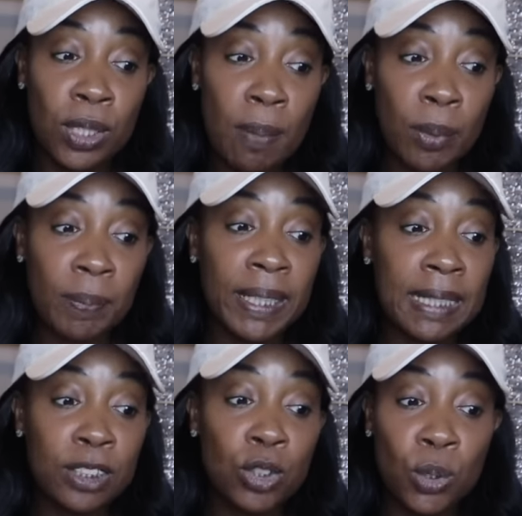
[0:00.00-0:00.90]
number
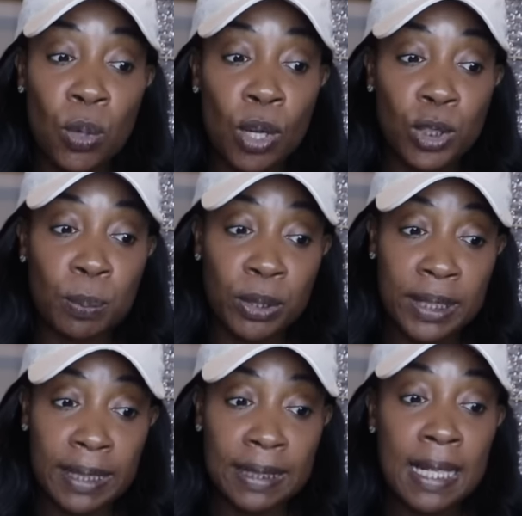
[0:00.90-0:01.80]
because it's too hard to
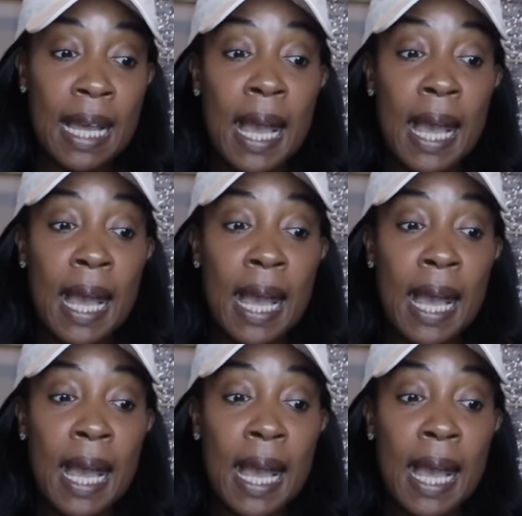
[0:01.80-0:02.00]
predict.